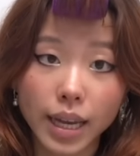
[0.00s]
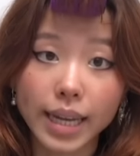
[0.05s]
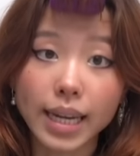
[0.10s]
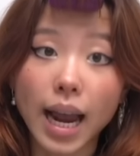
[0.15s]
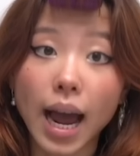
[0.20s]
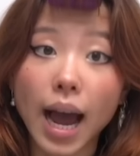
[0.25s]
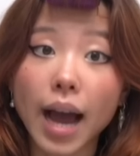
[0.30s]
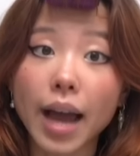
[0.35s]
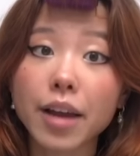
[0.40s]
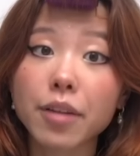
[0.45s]

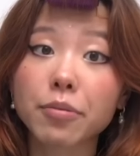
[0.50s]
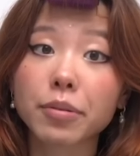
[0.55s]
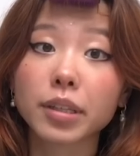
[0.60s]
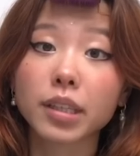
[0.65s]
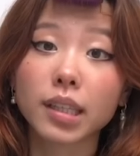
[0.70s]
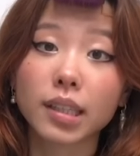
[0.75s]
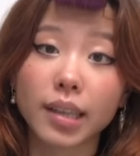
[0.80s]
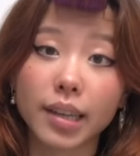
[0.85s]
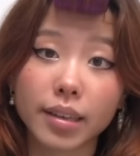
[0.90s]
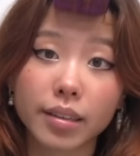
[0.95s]
And I
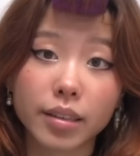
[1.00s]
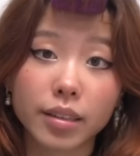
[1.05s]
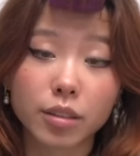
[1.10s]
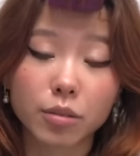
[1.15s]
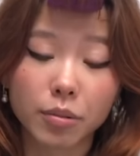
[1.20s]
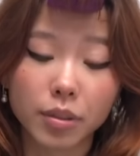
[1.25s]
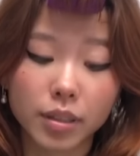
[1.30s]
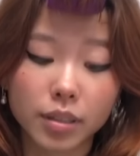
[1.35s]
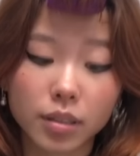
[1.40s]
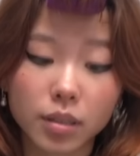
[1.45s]
really like these
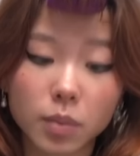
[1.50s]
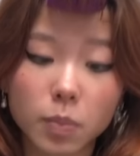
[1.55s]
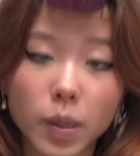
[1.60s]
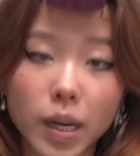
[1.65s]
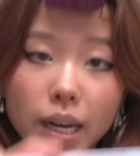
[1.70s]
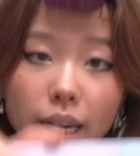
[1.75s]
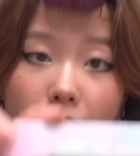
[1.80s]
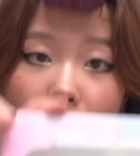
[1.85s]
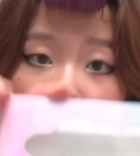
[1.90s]
ones by